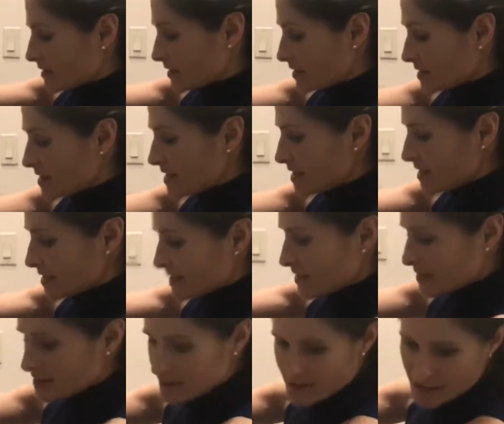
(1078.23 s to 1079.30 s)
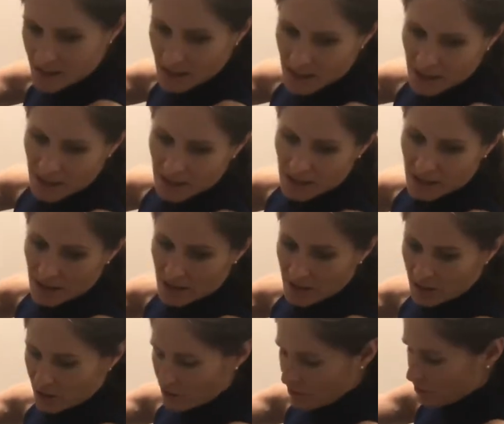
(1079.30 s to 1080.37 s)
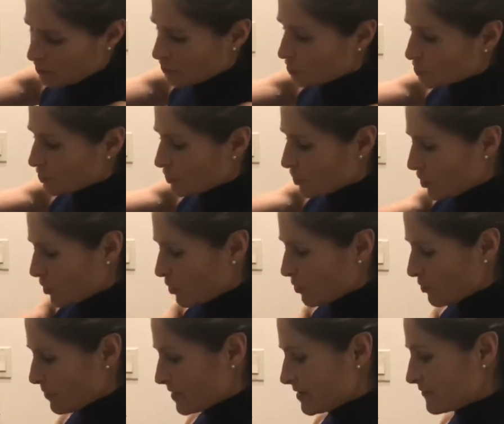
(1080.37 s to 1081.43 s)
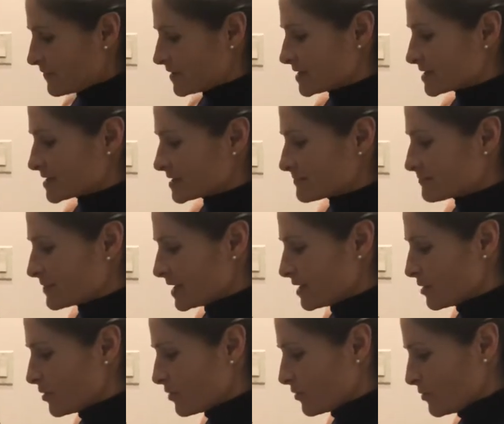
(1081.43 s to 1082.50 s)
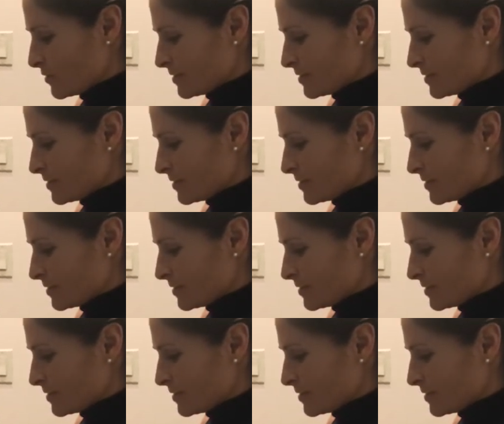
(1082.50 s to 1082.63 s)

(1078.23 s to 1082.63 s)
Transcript: tea is good to go, if it's below